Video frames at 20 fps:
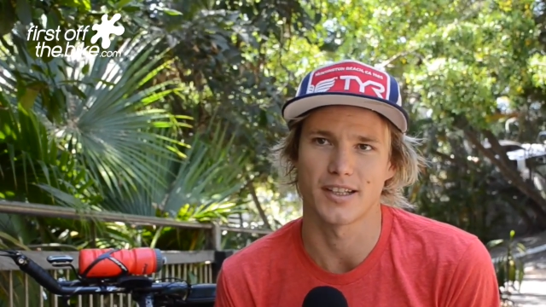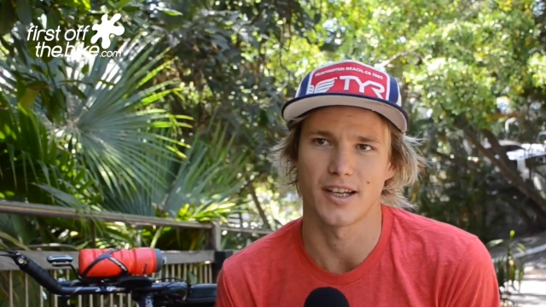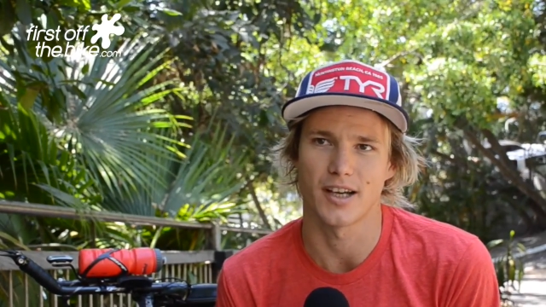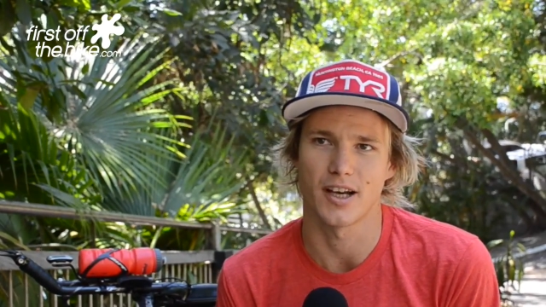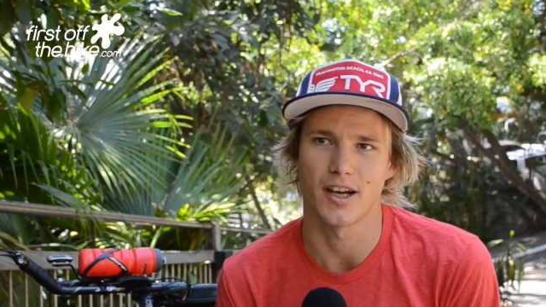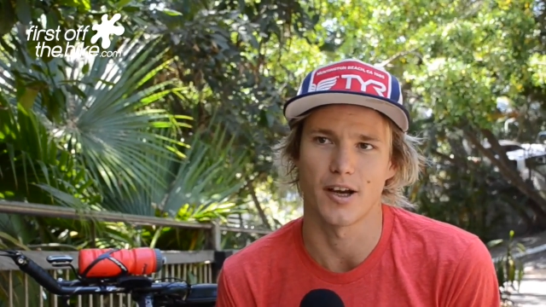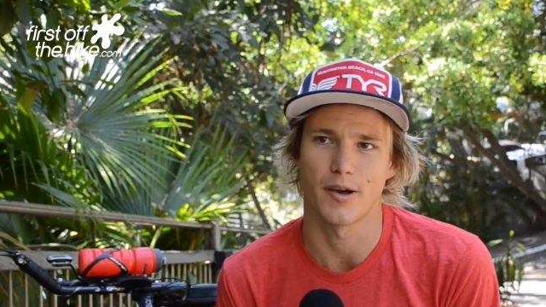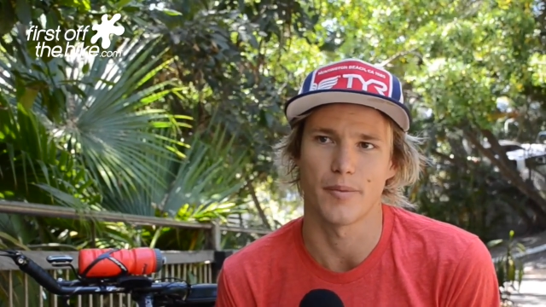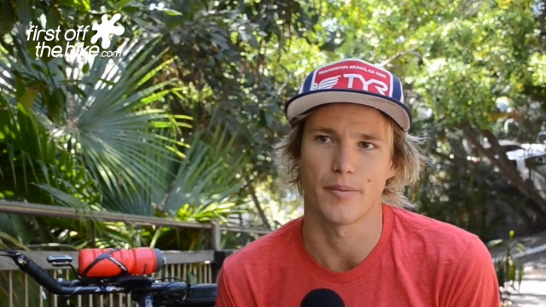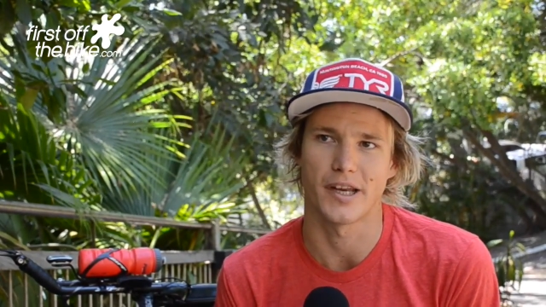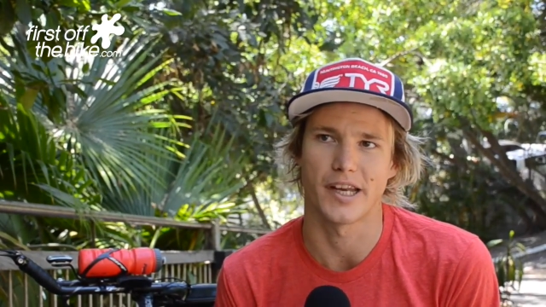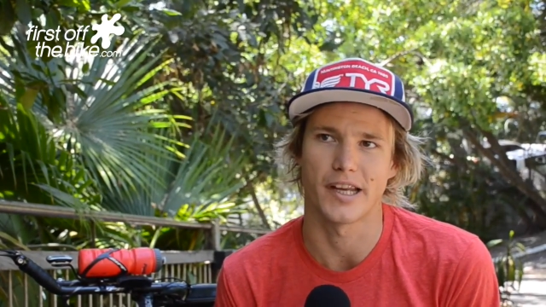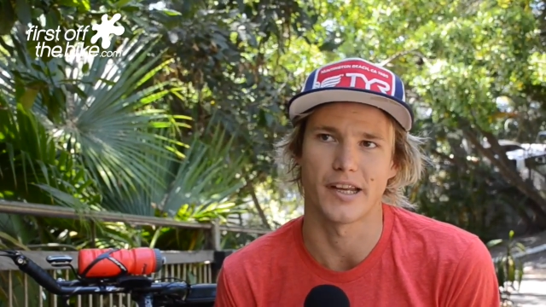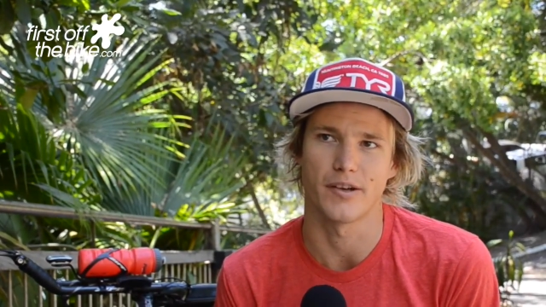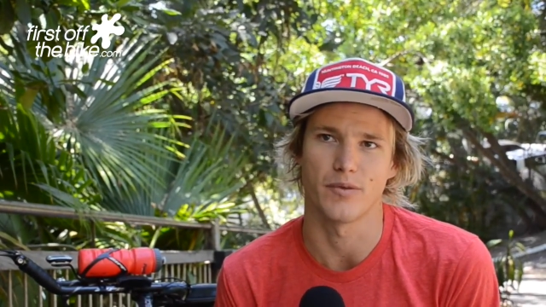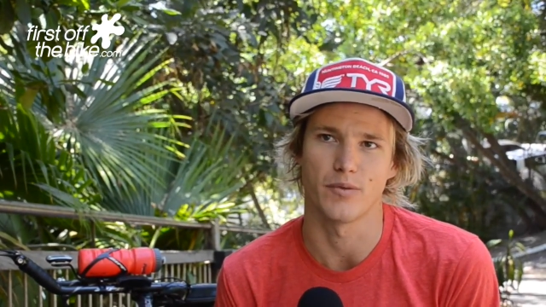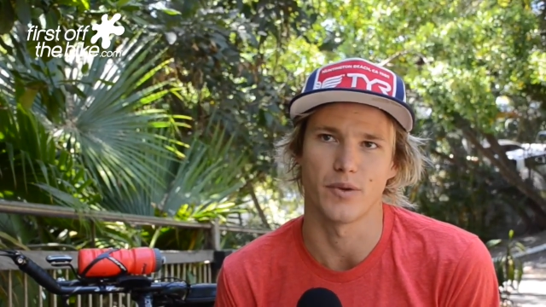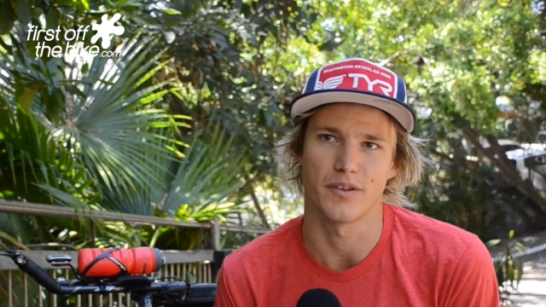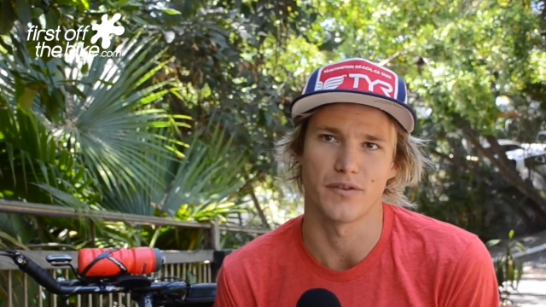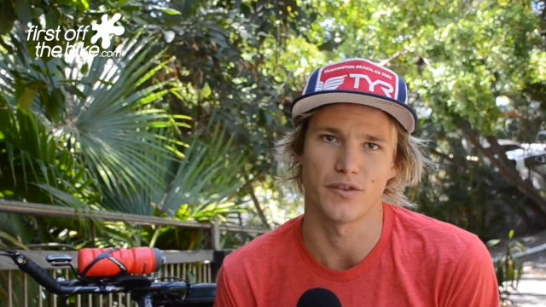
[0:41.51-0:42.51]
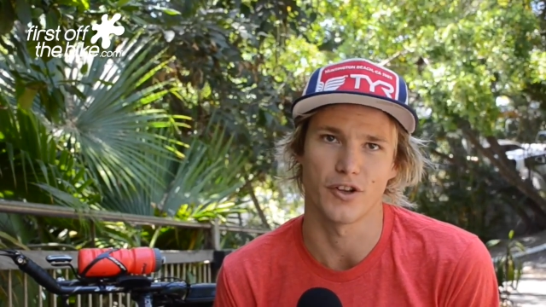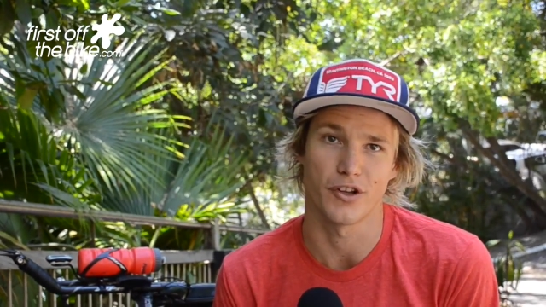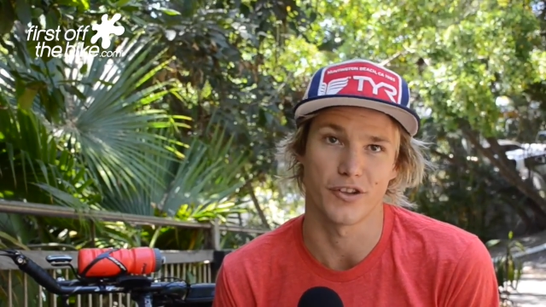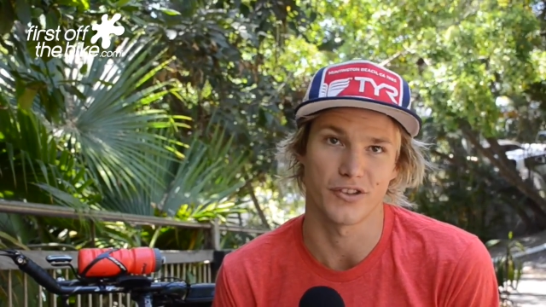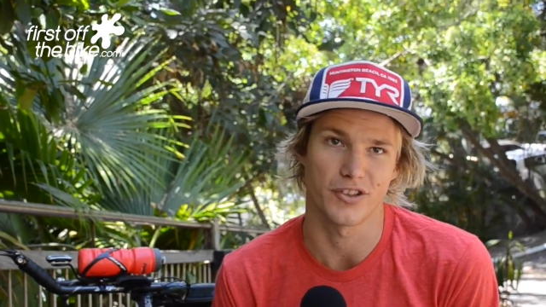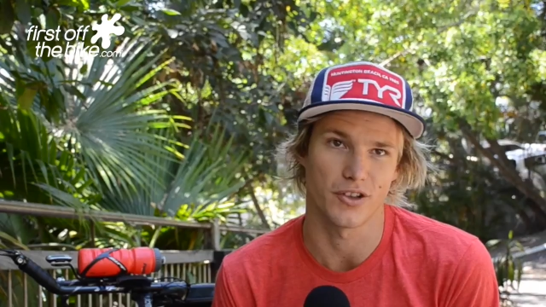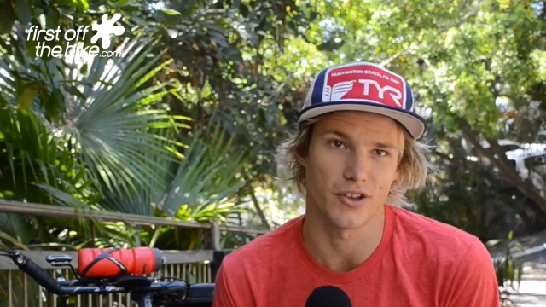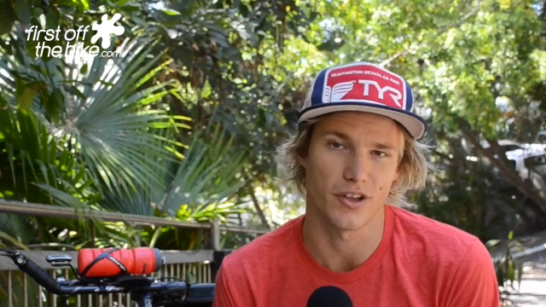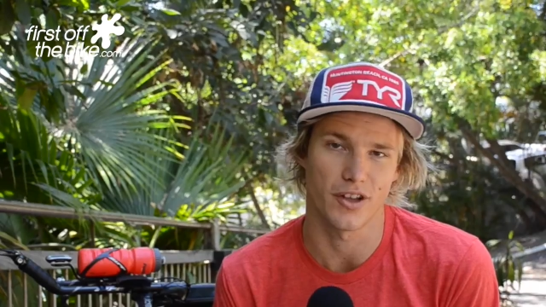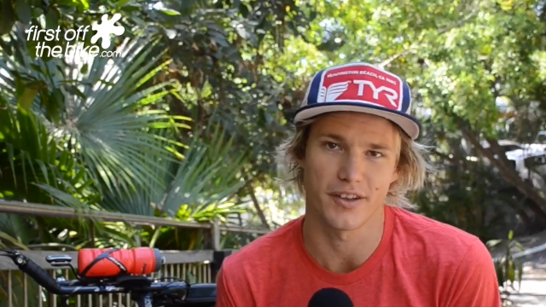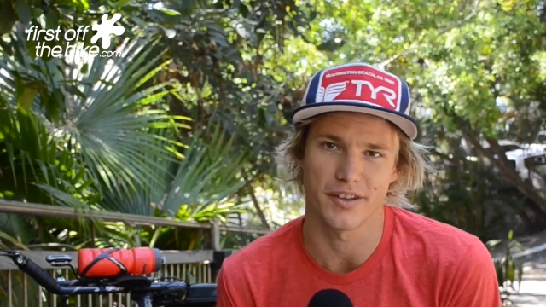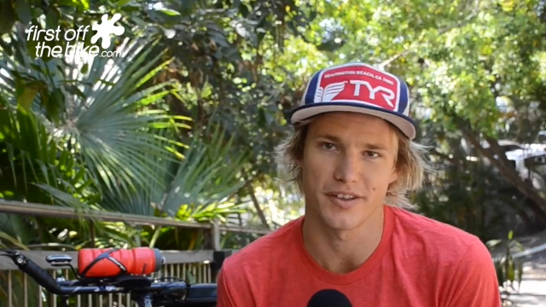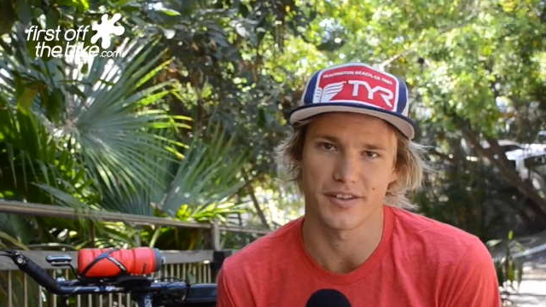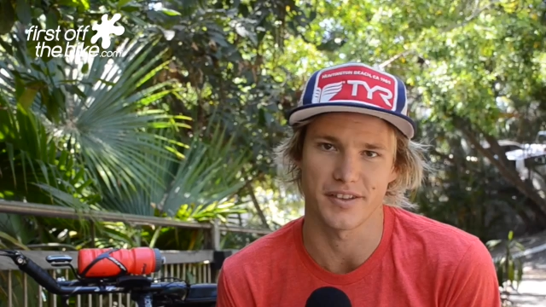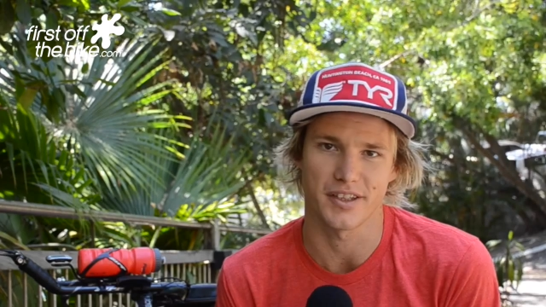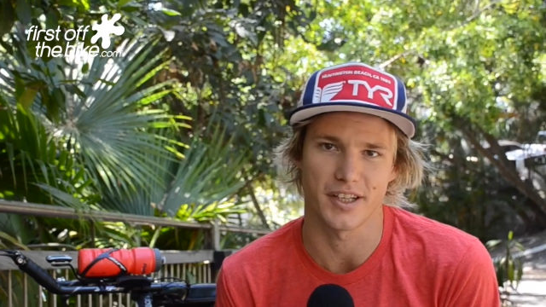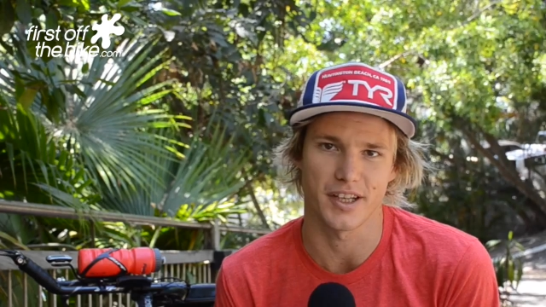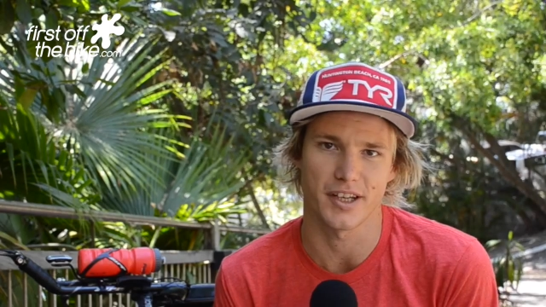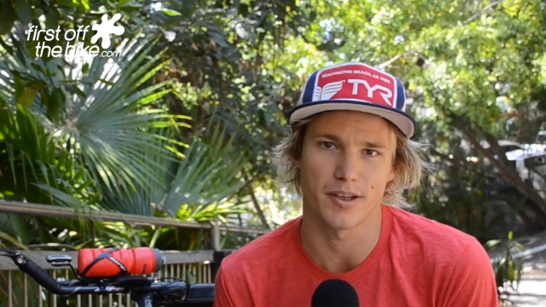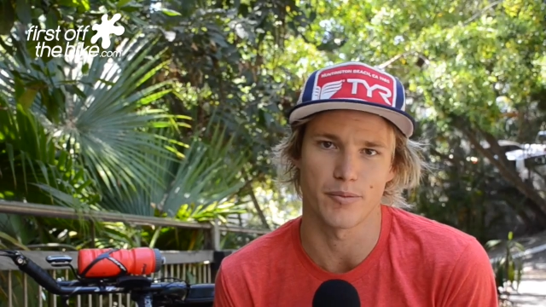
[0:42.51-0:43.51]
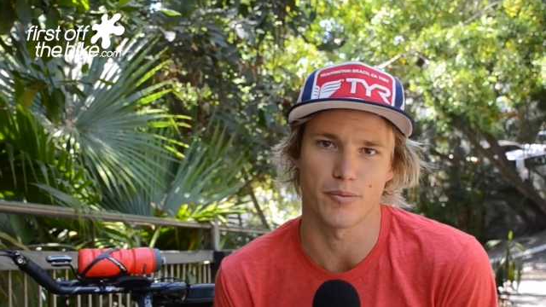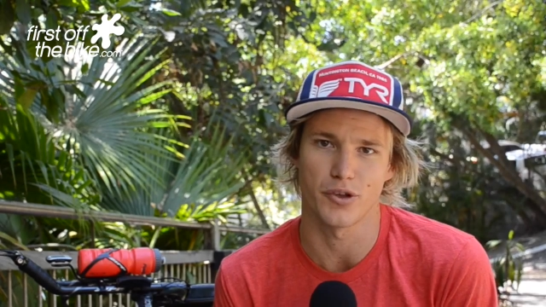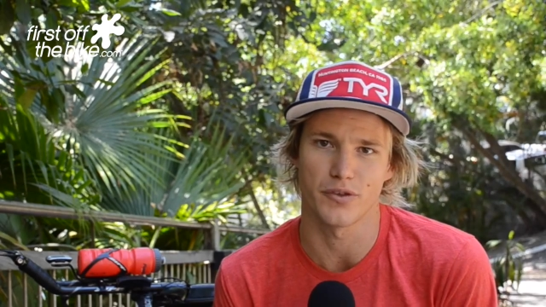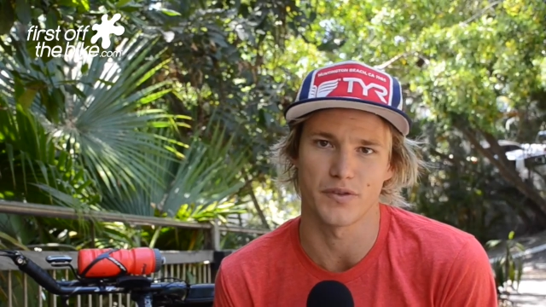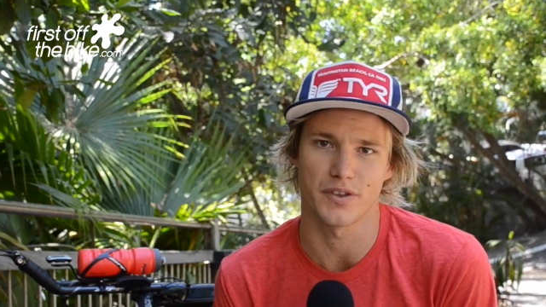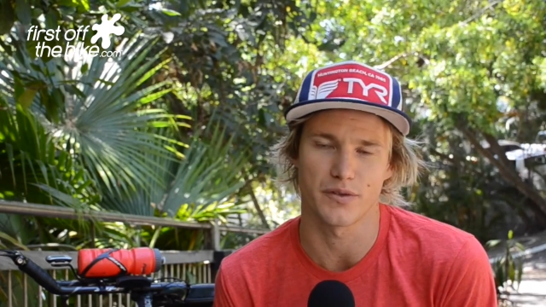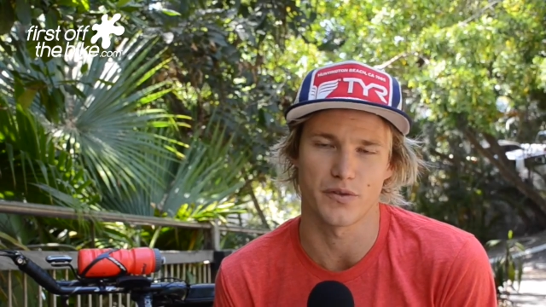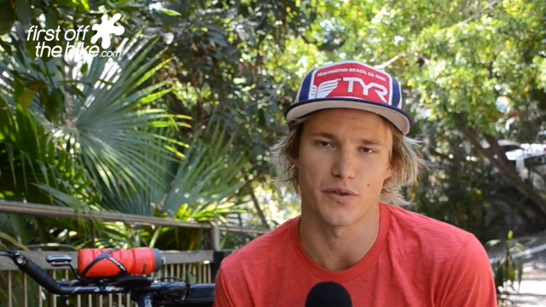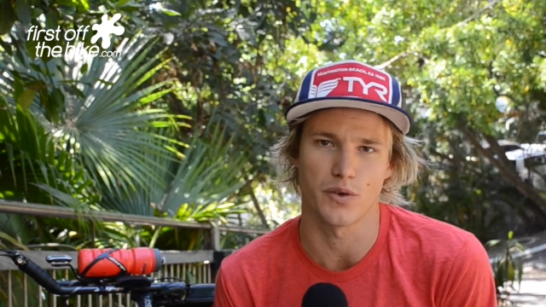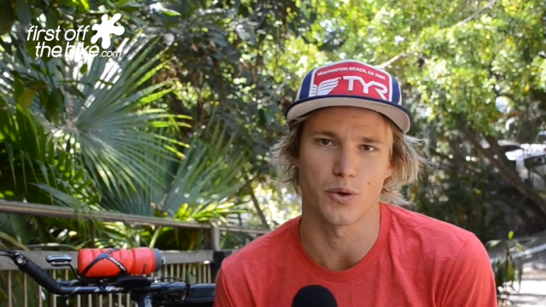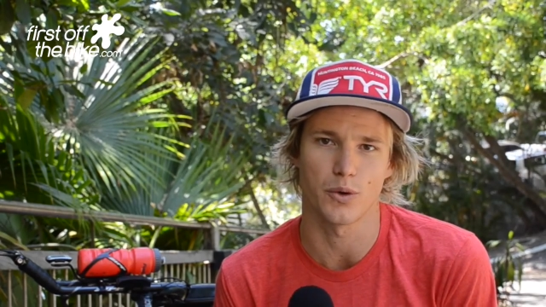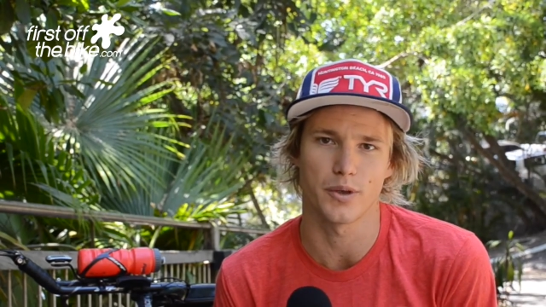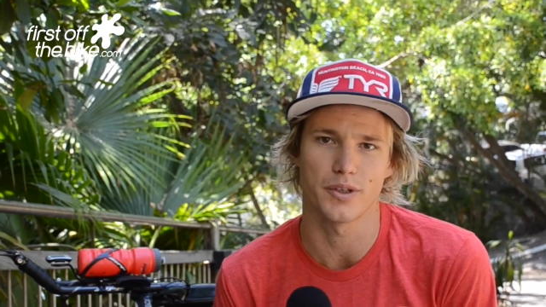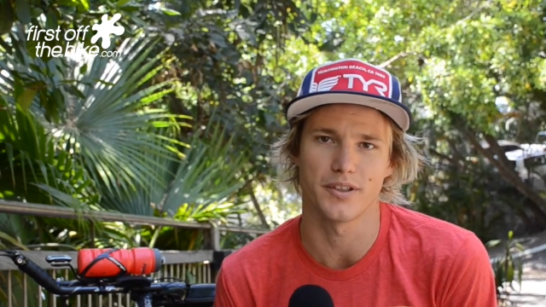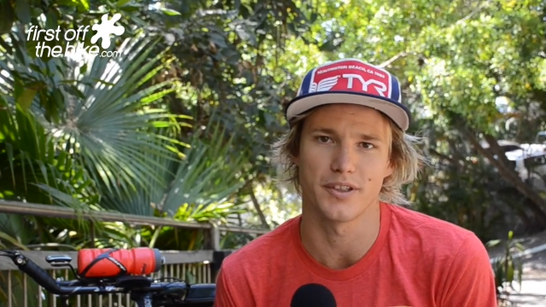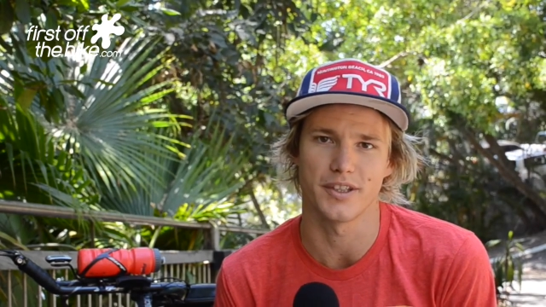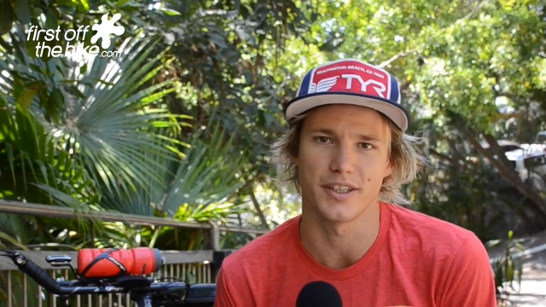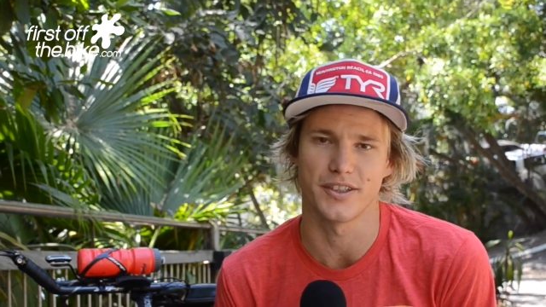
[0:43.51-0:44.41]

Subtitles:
and we've learnt a lot this year moving forward